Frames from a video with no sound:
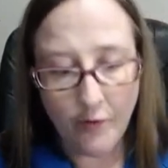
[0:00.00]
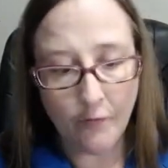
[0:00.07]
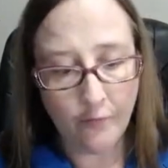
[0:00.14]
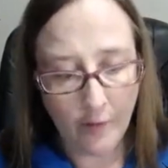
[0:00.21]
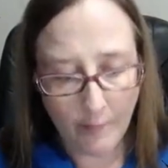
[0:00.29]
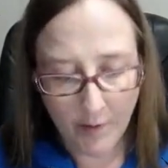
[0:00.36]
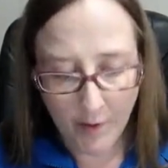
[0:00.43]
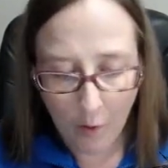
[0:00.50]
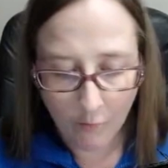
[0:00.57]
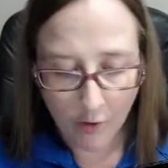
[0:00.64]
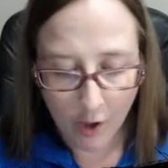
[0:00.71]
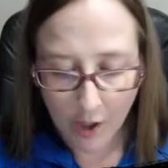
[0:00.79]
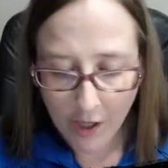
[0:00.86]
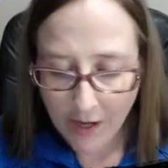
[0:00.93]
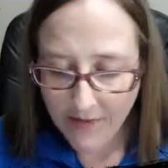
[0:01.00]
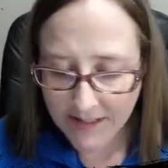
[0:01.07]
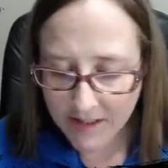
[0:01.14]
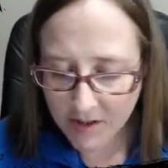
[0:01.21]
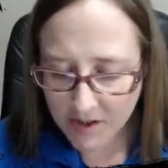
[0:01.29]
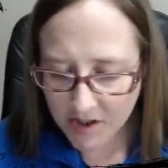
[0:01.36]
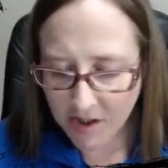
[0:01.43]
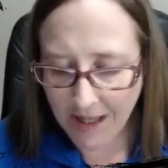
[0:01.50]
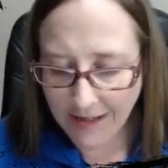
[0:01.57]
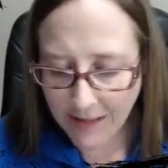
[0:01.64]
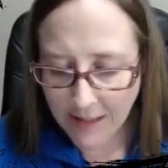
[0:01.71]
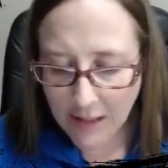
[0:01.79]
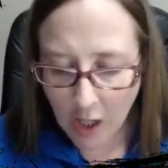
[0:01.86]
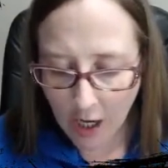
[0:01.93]
flip it over, these are
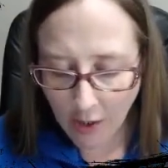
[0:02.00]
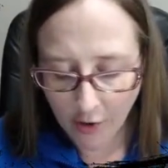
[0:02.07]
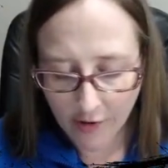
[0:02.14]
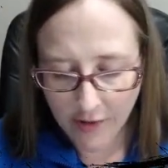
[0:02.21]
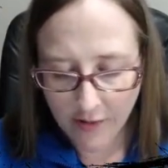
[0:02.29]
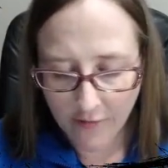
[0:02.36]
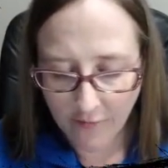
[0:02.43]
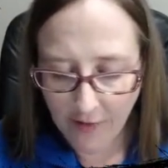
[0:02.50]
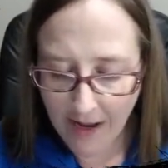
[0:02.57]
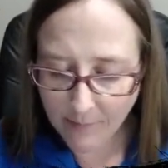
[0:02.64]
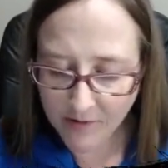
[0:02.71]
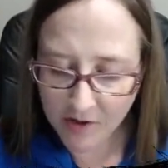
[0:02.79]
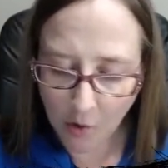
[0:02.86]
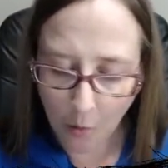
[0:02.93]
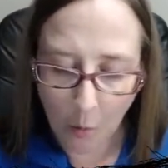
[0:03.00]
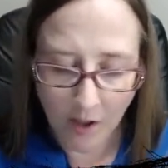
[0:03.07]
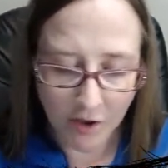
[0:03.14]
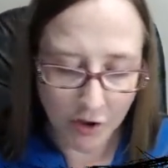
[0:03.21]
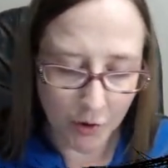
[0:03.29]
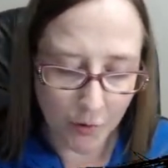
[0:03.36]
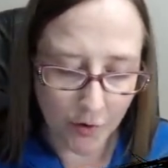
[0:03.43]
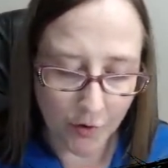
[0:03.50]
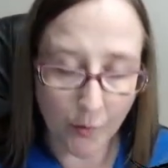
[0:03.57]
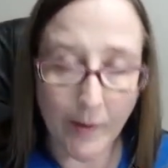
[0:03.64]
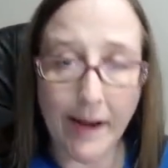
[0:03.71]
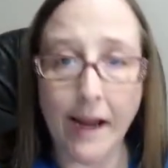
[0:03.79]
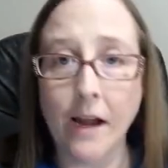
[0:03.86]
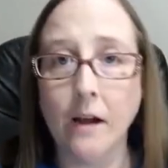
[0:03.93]
slightly longer than the flaps, so 1, 2,
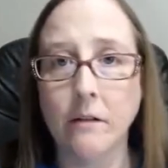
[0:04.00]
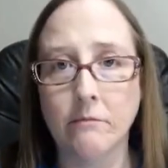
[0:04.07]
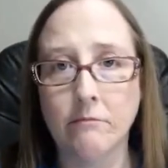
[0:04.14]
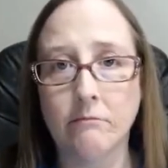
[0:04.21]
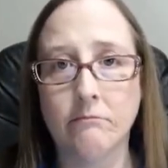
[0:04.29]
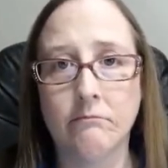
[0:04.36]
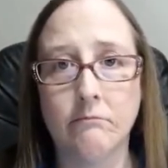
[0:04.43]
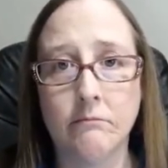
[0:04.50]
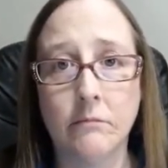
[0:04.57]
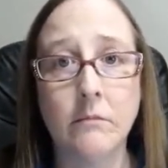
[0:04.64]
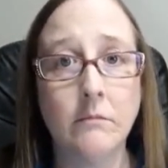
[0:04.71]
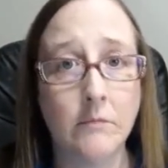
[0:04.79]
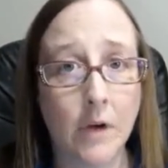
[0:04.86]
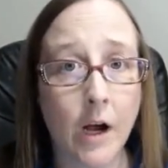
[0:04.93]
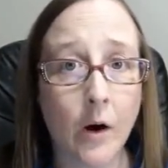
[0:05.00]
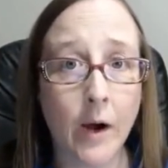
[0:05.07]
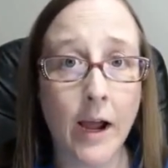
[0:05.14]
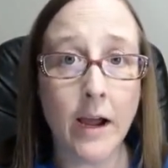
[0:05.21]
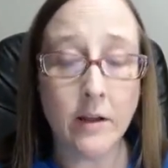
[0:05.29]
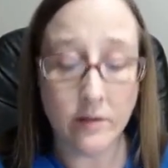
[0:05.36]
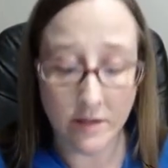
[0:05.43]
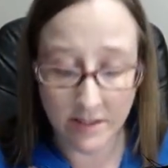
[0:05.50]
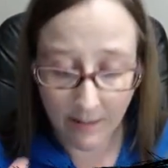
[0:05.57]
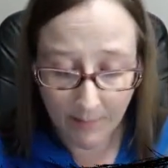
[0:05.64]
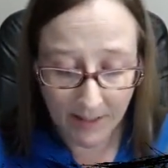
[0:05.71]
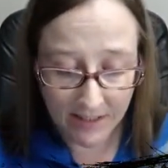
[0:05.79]
3. Okay, does that make